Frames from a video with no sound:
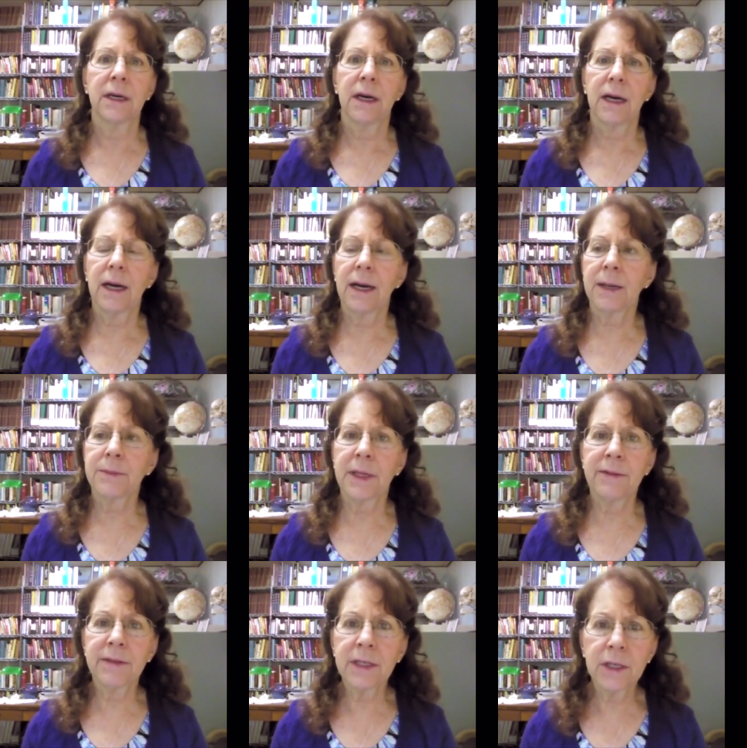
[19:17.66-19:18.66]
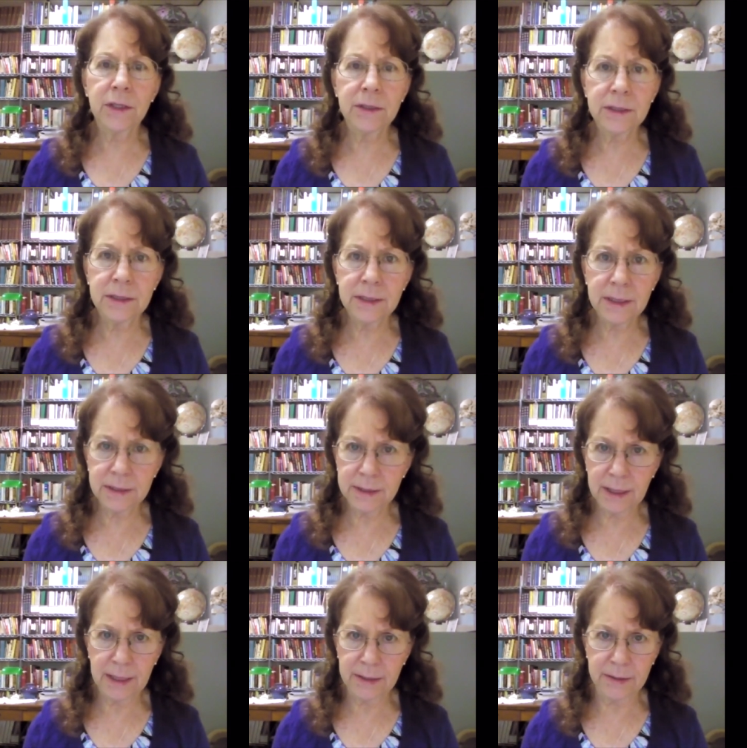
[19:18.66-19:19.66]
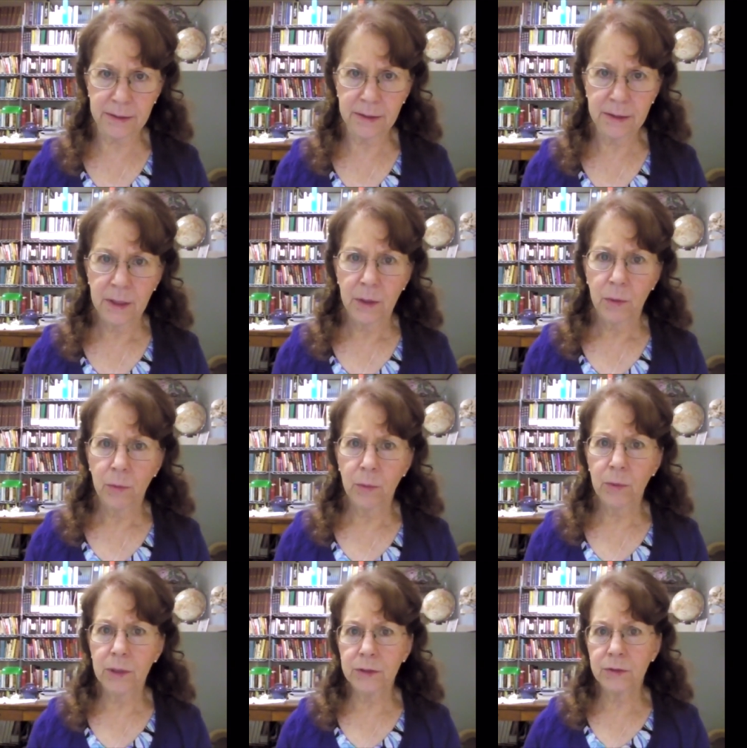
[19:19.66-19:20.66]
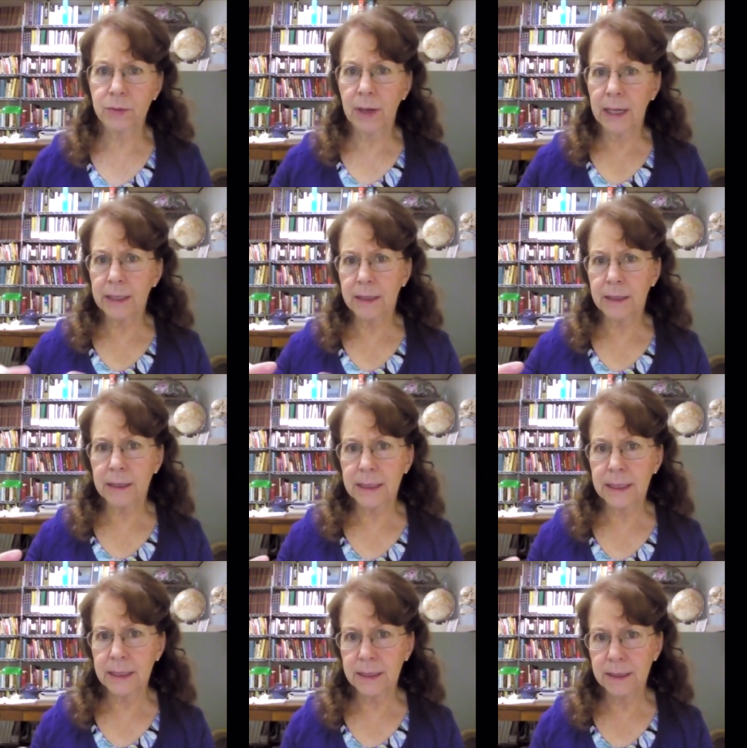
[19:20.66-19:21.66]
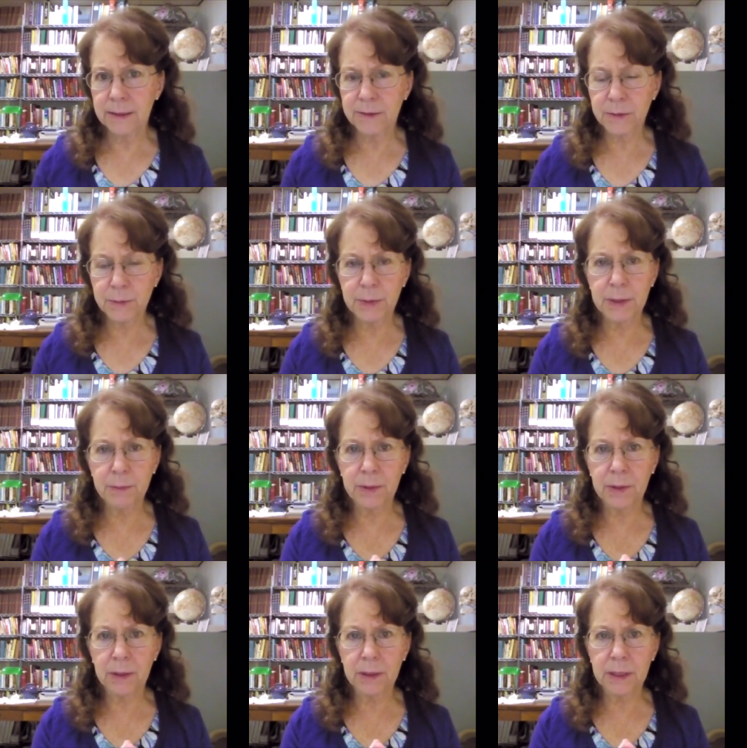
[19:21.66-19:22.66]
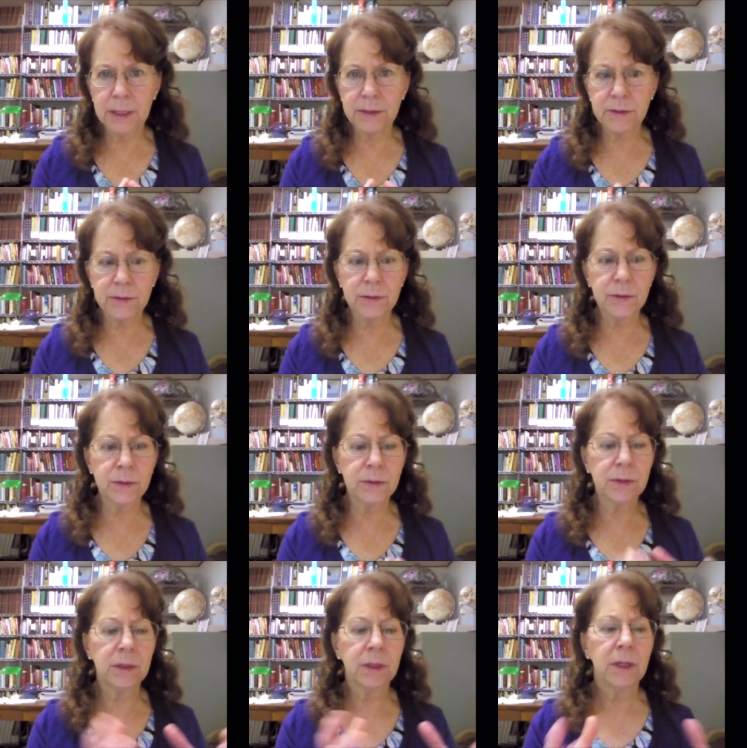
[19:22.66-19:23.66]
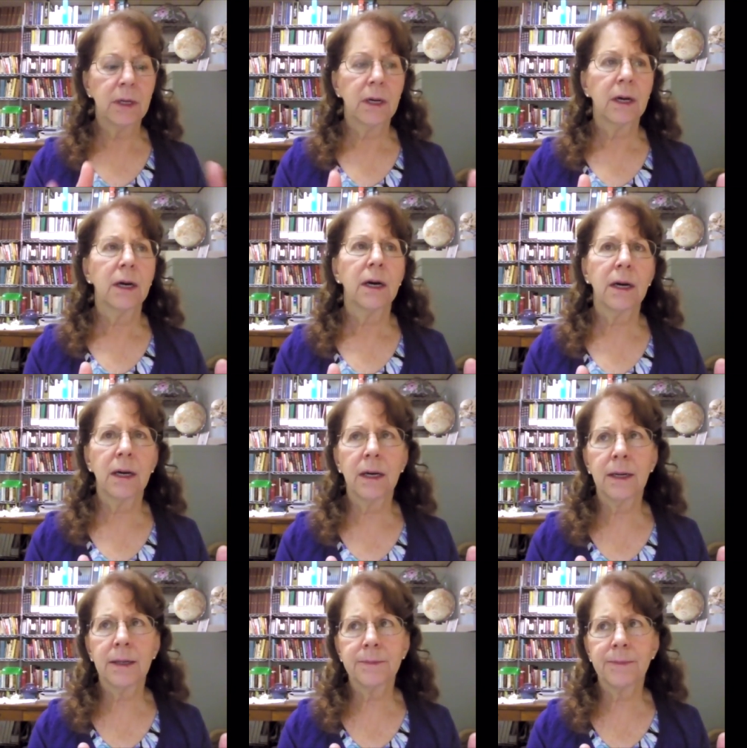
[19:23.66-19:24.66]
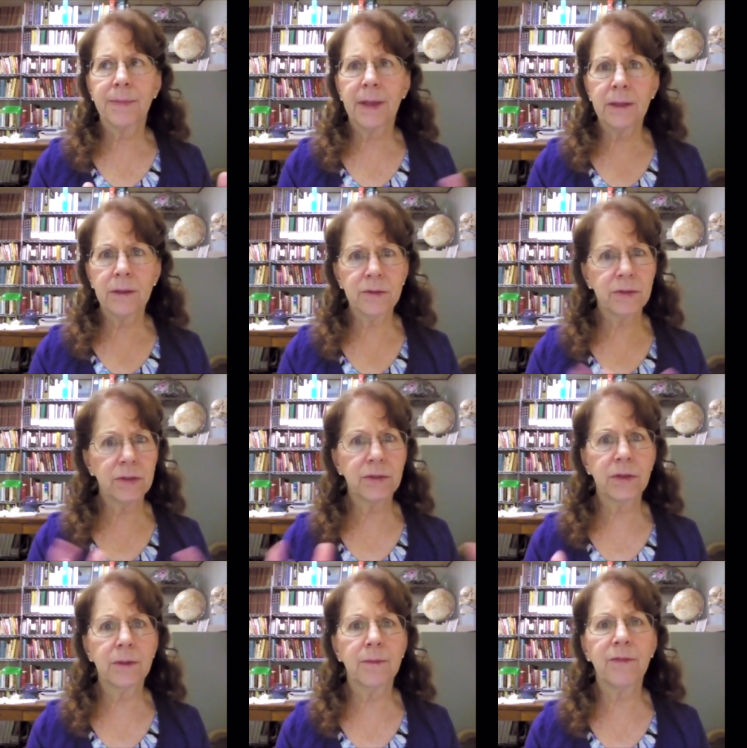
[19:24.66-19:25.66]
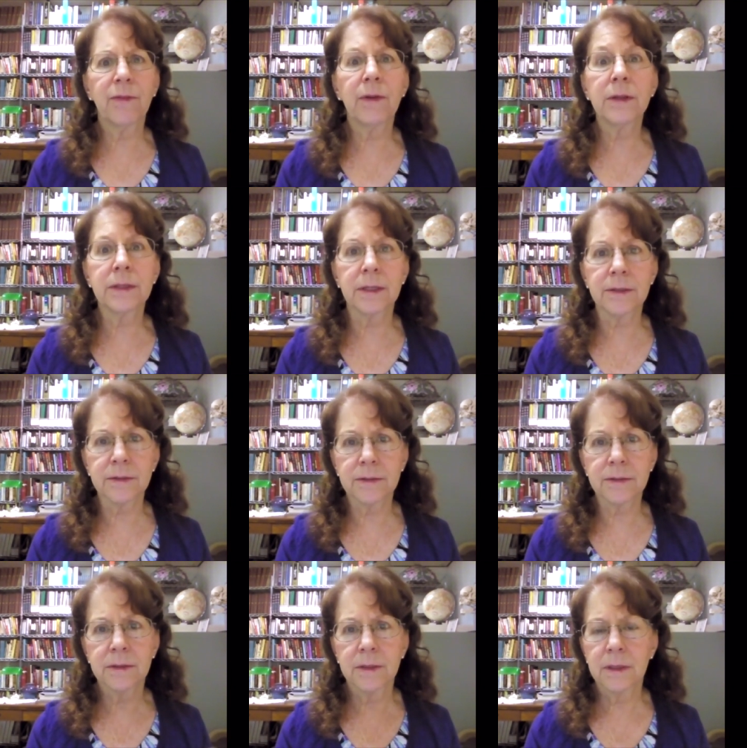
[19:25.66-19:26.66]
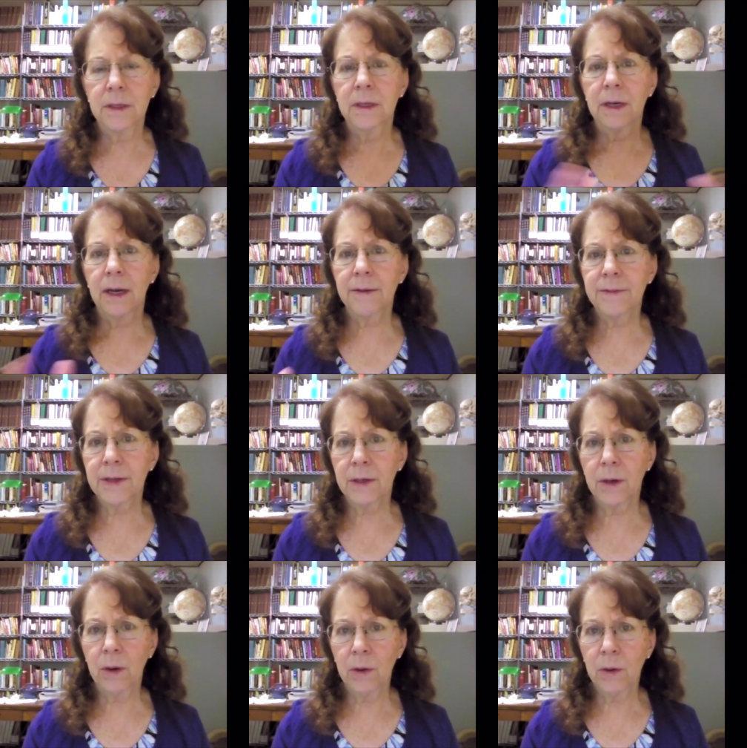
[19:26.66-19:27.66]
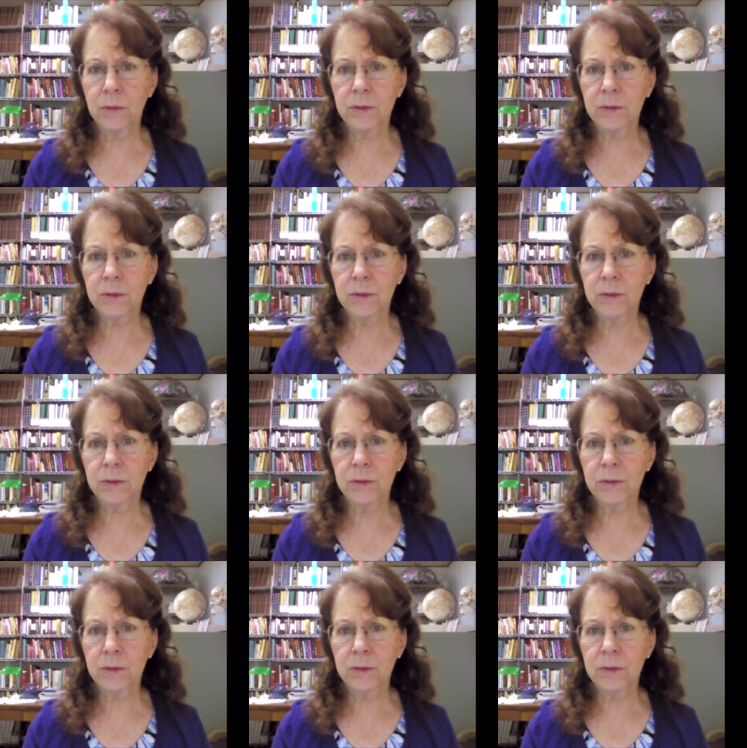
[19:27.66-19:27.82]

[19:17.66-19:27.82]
um, even a good dictator, would try to lead his people into, um, they use the term fullness Mm-hmm. of their own,